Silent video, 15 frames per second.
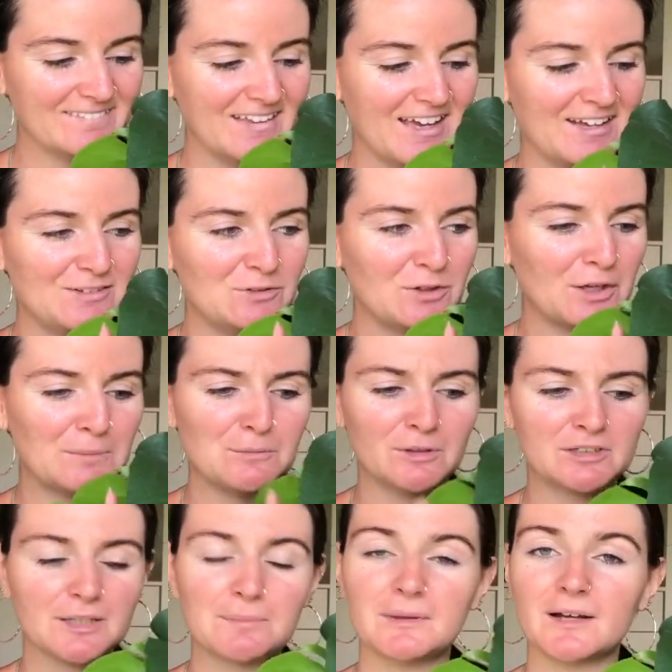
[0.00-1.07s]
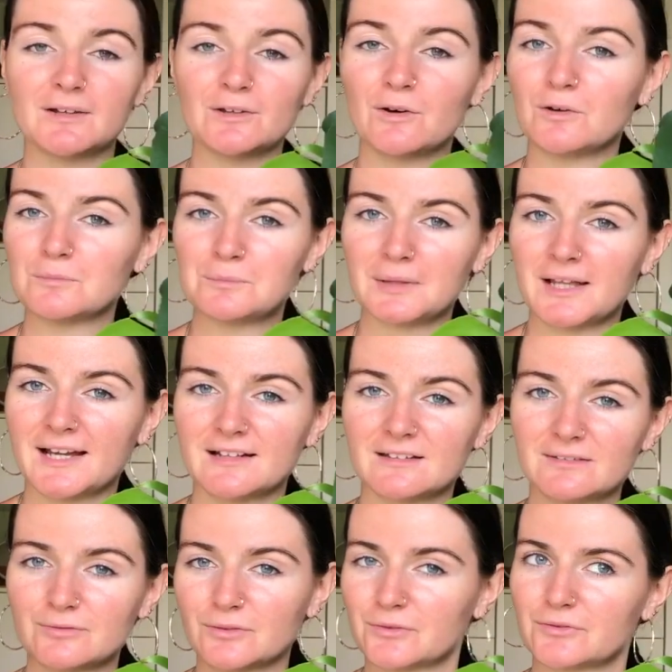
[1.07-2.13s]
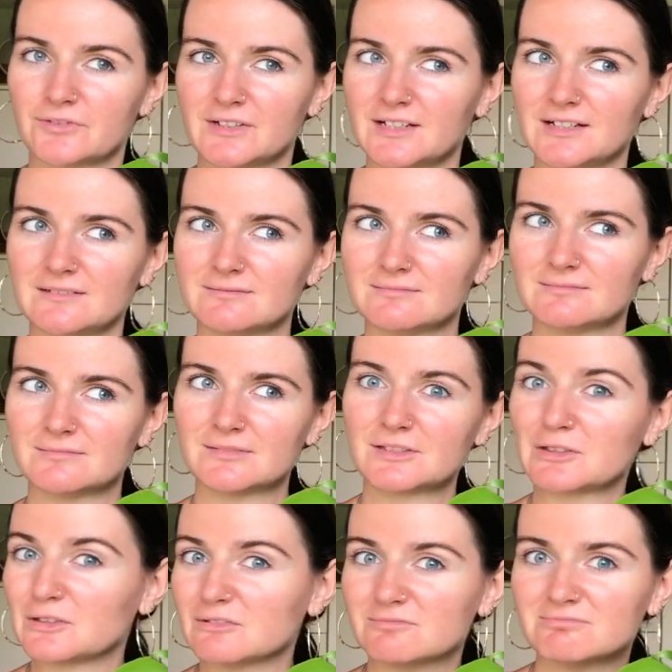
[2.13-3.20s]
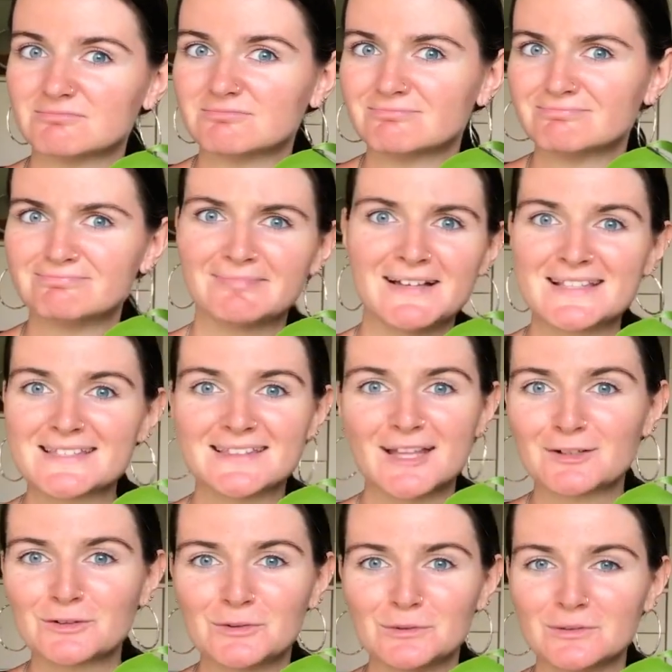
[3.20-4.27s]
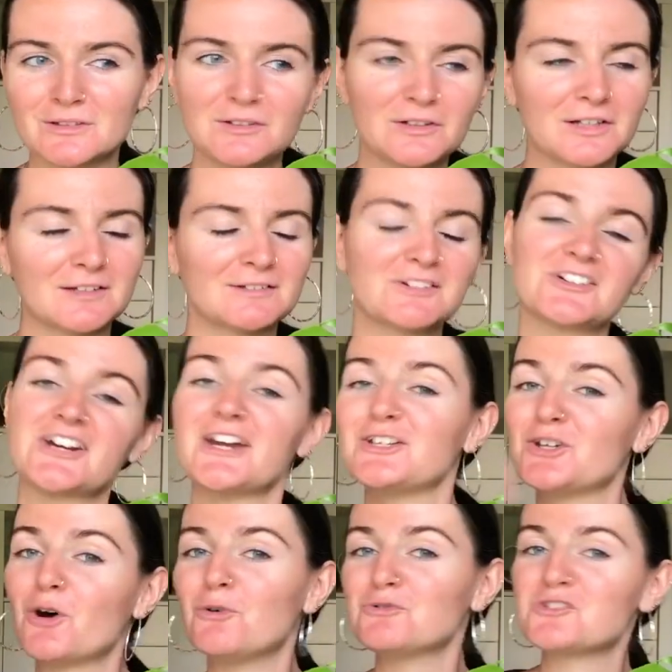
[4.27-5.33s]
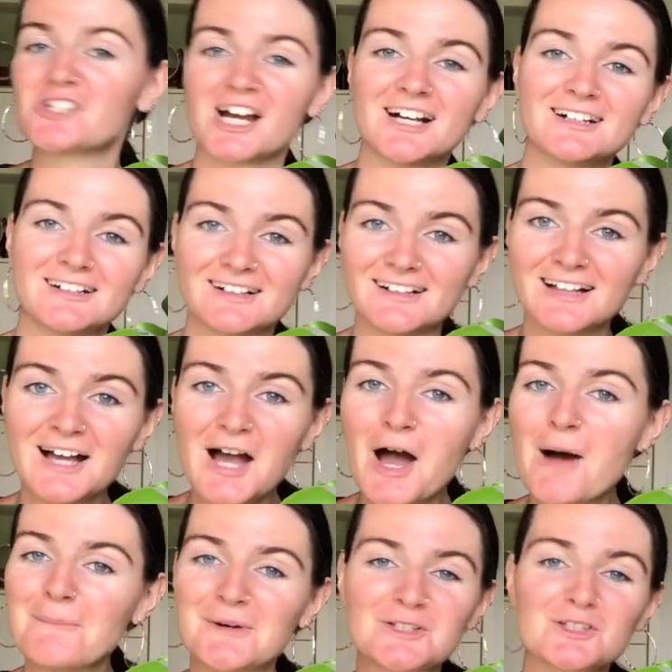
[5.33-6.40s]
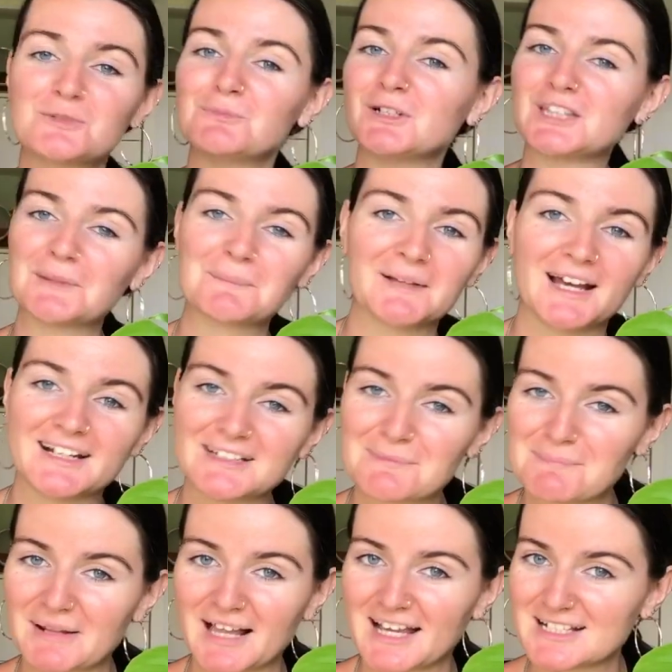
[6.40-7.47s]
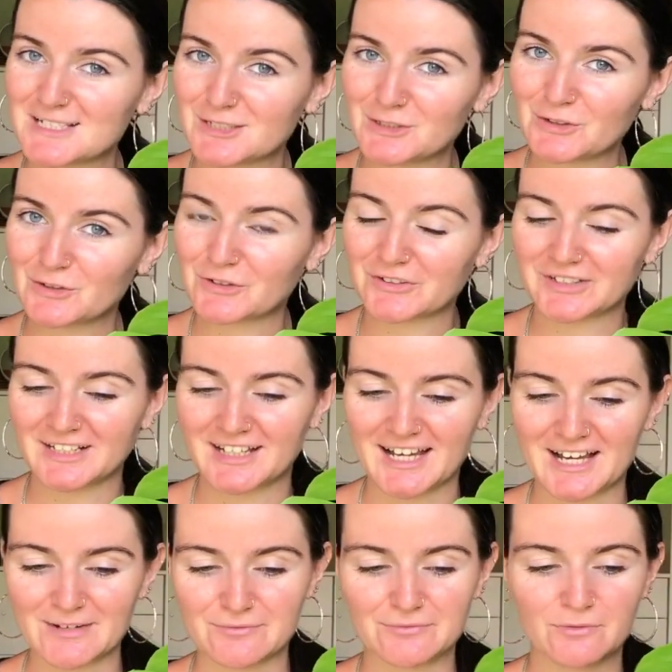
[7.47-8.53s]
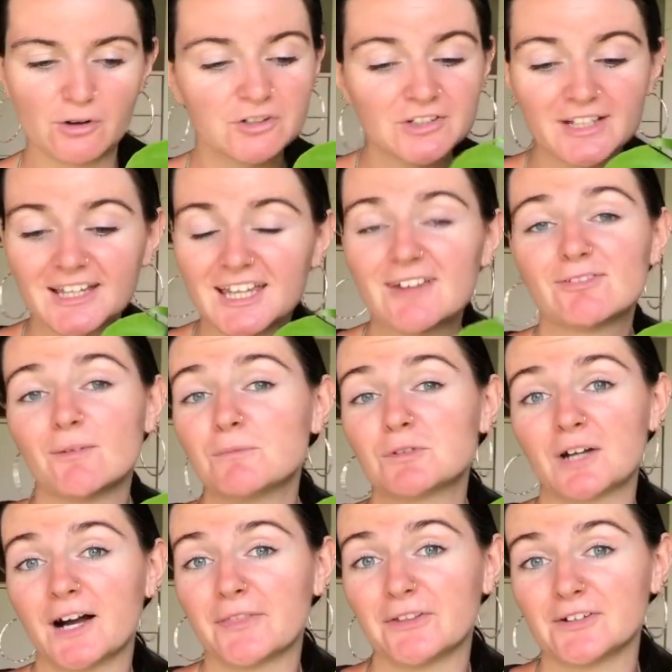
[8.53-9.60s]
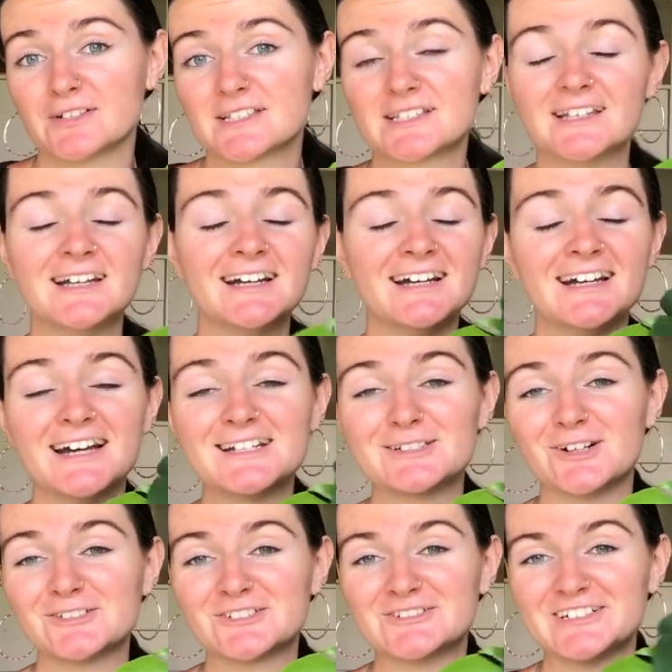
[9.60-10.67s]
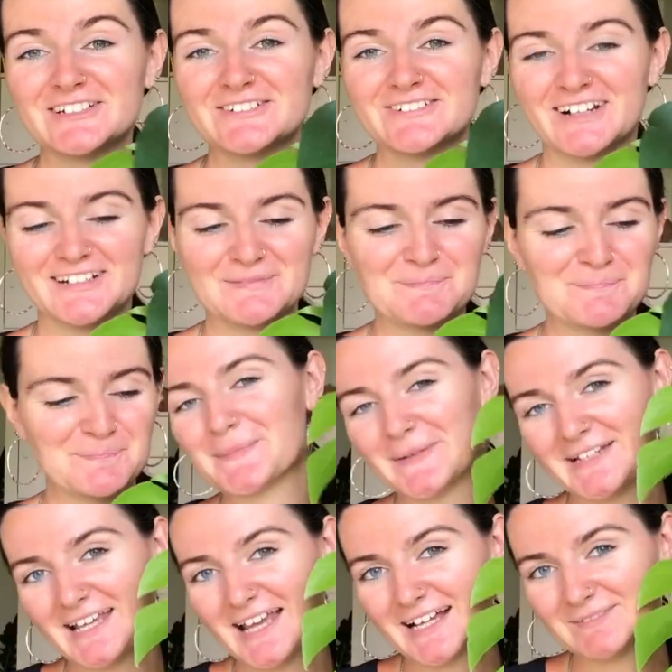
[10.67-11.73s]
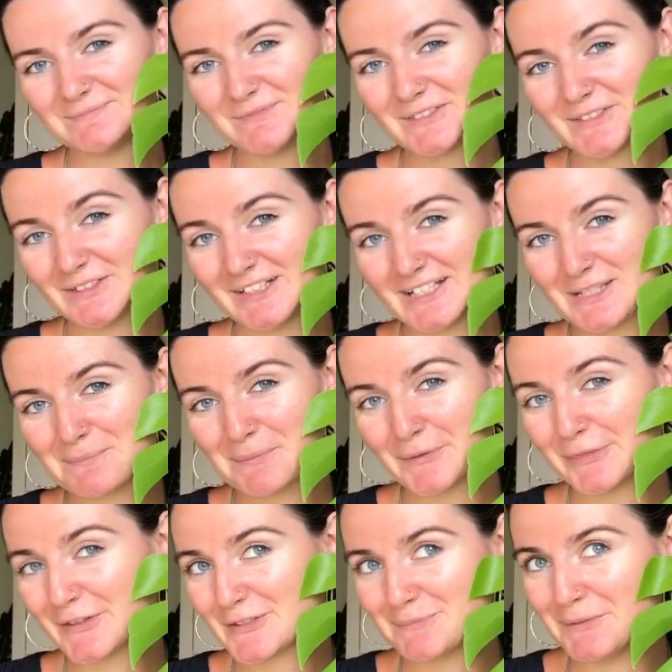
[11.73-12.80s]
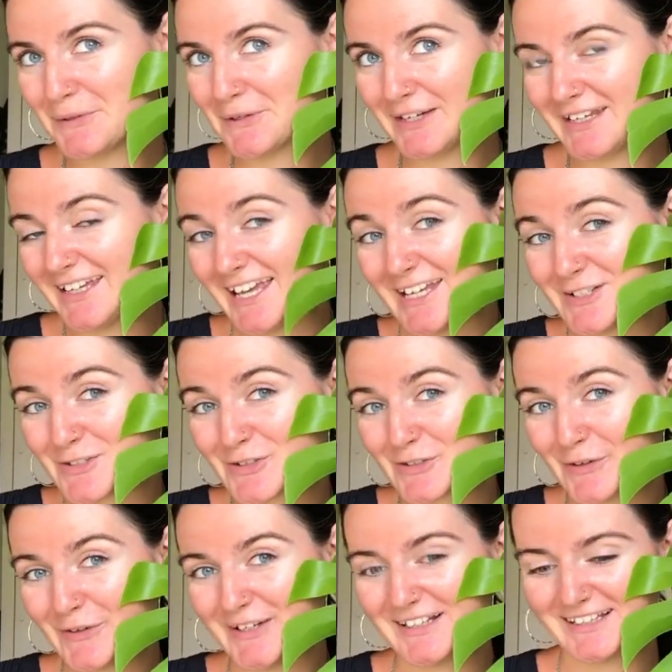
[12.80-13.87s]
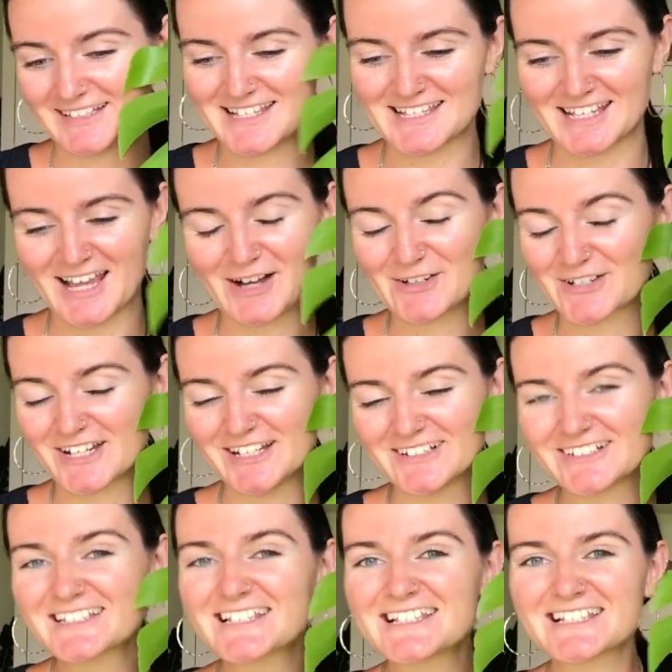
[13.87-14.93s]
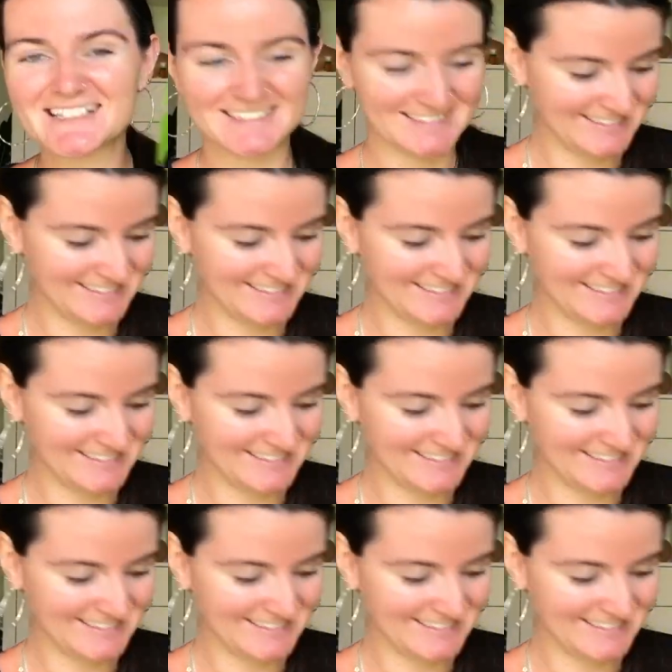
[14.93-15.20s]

And you can multiply your own plants for free. So isn't that cool? You can create your own jungle by just multiplying the plants that you already have. Or you can give them to others. It's also really fun. But yeah, so let's put this beauty in soil and see how she looks.